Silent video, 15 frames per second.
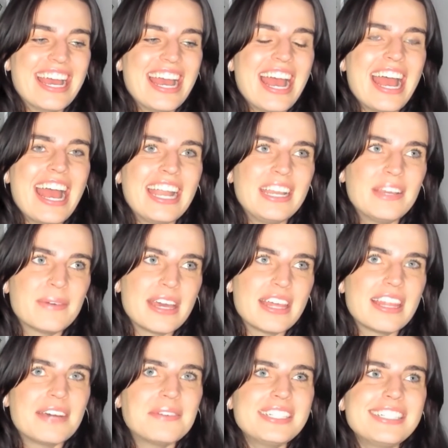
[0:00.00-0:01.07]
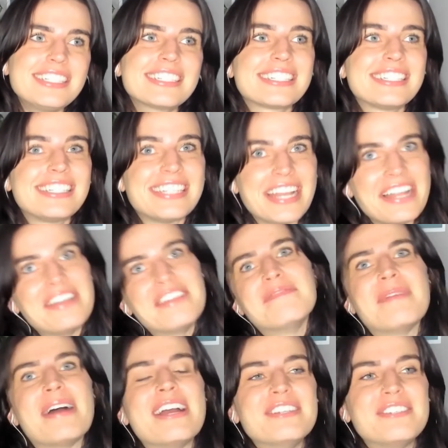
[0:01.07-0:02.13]
Anyway, that was the extent of
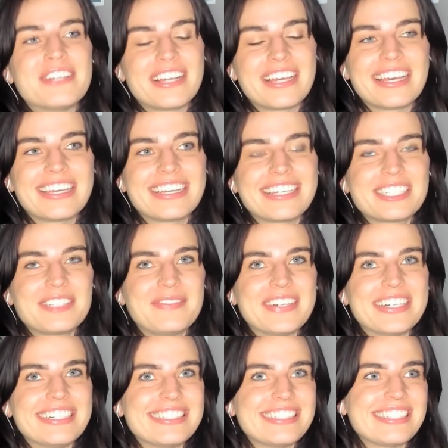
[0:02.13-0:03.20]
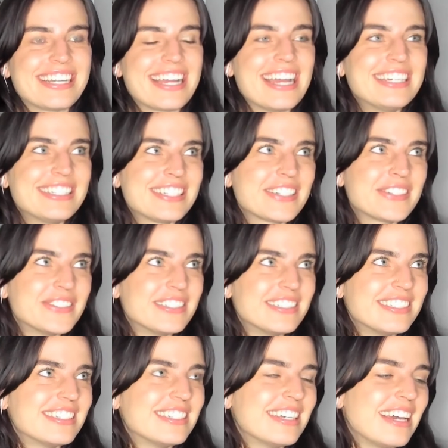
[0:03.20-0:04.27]
my drinking experience in high
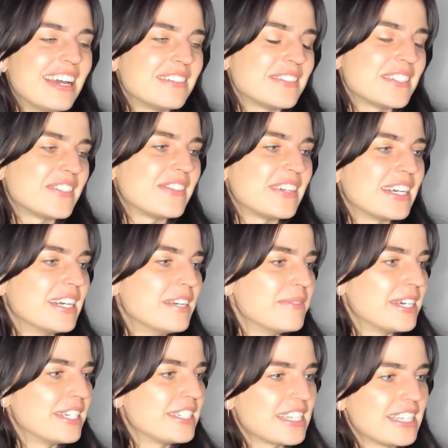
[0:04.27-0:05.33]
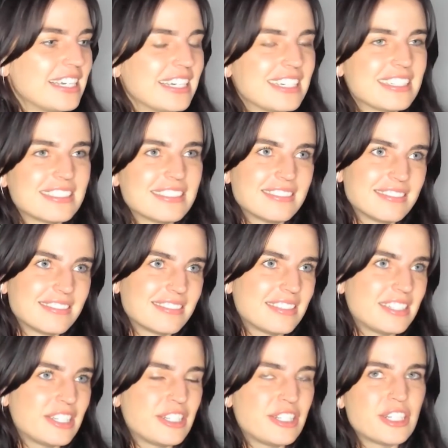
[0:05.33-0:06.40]
school. I was very much like
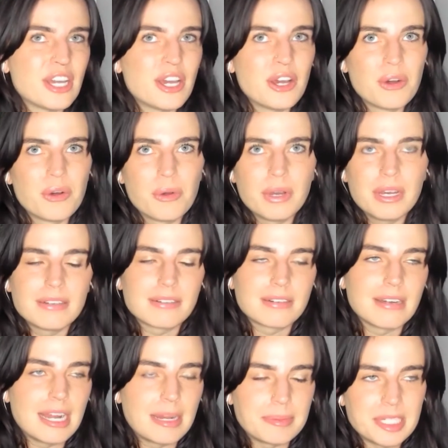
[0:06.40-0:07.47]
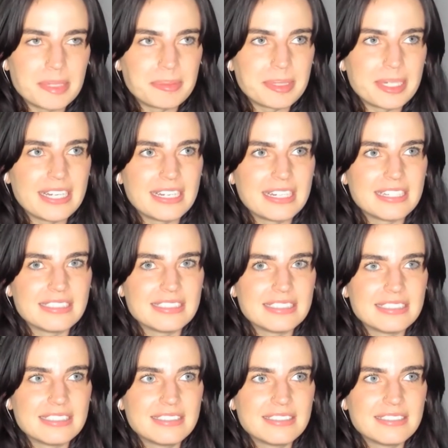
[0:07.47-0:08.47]
so wrapped up in